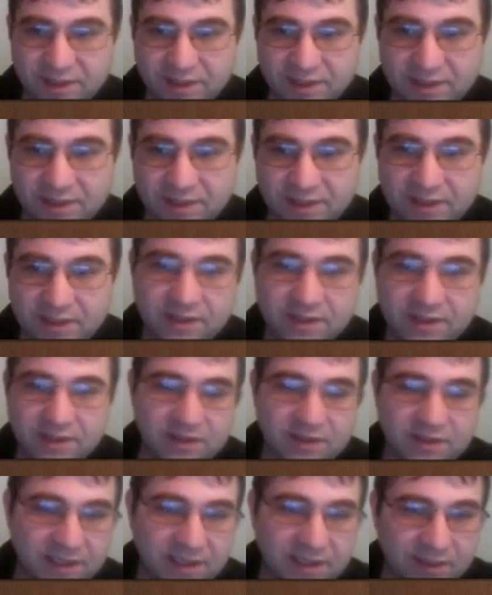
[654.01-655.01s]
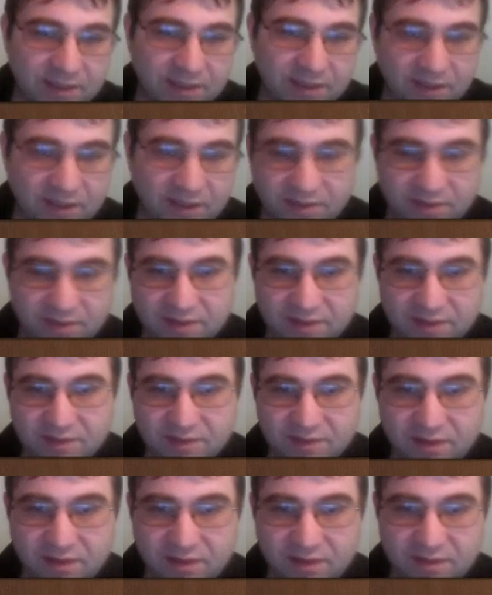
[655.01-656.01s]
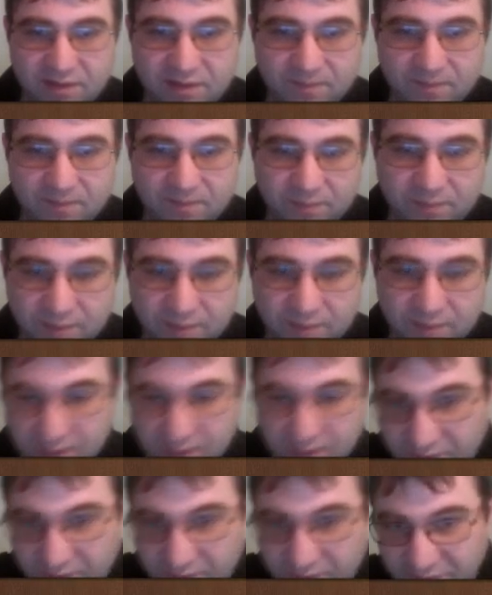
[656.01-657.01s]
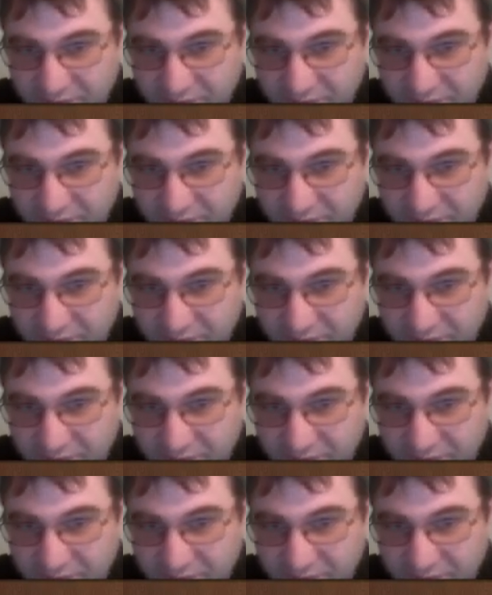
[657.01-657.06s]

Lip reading: and then here again I recommend, this